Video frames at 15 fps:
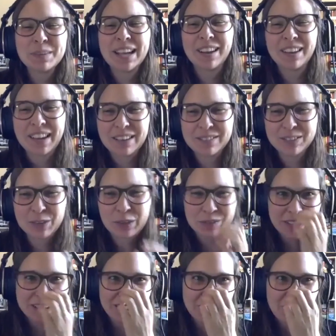out. I have sort of
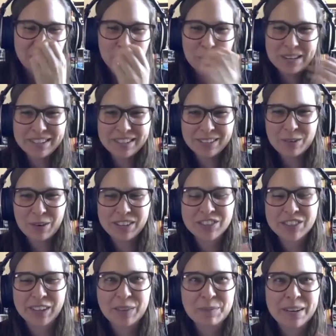like a long-winded
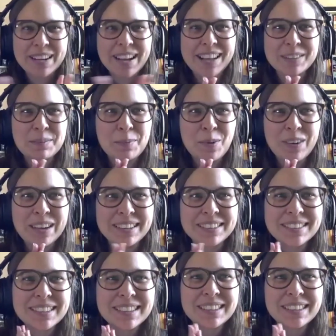question, but it has a point.